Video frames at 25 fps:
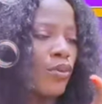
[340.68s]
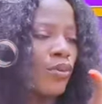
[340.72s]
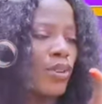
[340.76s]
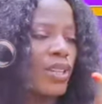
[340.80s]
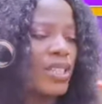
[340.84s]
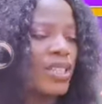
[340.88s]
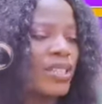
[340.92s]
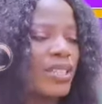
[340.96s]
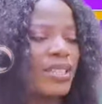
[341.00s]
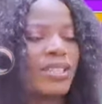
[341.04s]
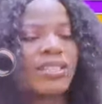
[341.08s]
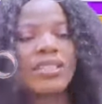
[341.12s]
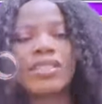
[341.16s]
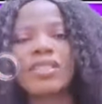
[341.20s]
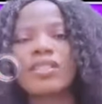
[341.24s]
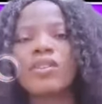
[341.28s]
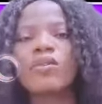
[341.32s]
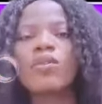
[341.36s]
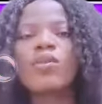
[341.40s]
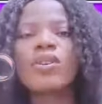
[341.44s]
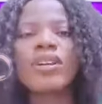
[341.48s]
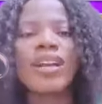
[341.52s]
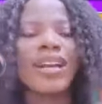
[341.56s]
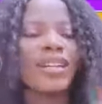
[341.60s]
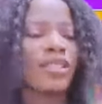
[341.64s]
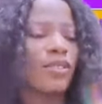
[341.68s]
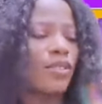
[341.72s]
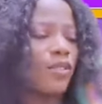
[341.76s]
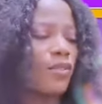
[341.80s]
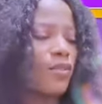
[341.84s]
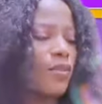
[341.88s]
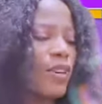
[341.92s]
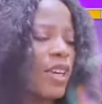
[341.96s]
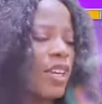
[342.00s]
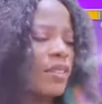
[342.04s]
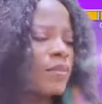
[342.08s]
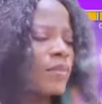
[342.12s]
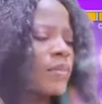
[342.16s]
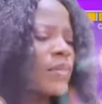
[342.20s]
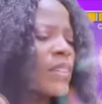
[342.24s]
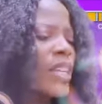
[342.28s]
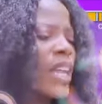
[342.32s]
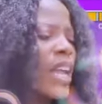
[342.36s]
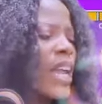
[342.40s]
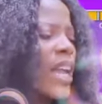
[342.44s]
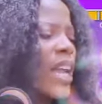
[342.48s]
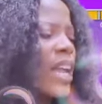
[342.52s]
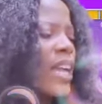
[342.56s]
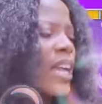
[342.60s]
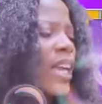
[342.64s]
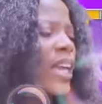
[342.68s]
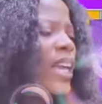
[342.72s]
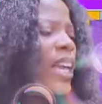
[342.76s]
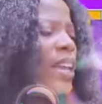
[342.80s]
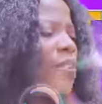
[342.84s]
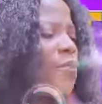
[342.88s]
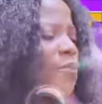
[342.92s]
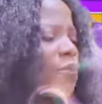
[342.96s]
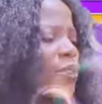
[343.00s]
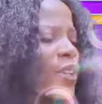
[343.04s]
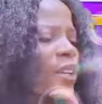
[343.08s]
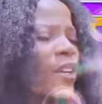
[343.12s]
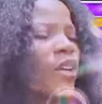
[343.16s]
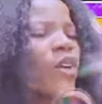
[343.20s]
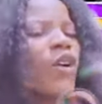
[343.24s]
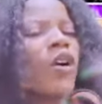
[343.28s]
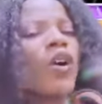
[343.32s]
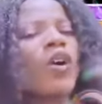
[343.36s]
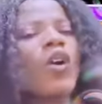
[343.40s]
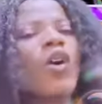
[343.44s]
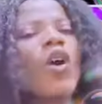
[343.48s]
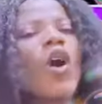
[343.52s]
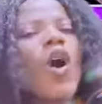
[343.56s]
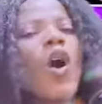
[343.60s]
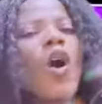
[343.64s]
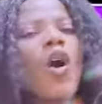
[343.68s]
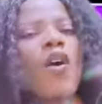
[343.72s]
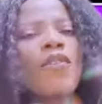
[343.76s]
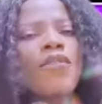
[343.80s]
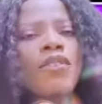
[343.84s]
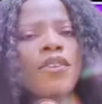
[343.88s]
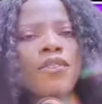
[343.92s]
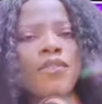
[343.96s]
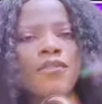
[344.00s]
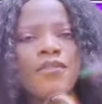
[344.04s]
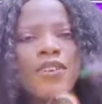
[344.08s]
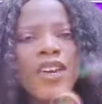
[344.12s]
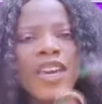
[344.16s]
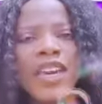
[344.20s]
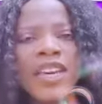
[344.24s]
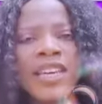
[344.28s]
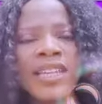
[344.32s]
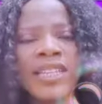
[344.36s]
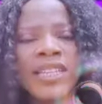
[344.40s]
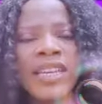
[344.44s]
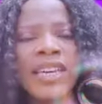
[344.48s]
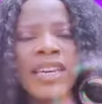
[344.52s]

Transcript: wrist. You look at your vein. If the color of your vein